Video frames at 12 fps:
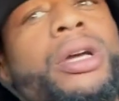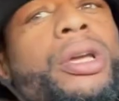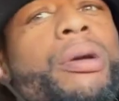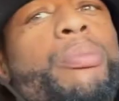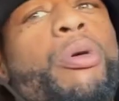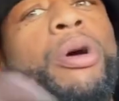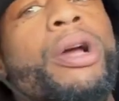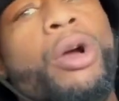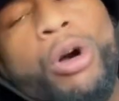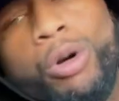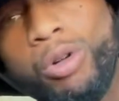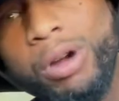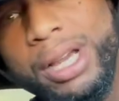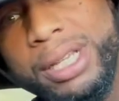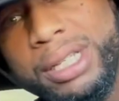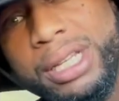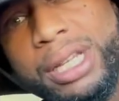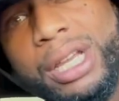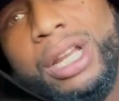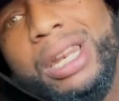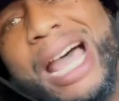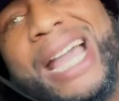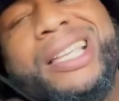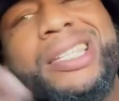Your boy go crazy.
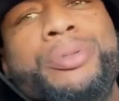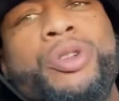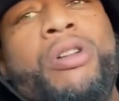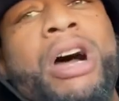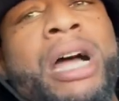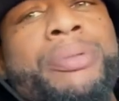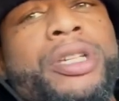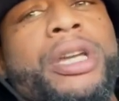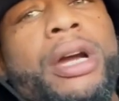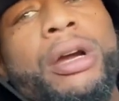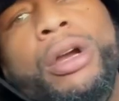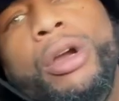Like, subscribe, share.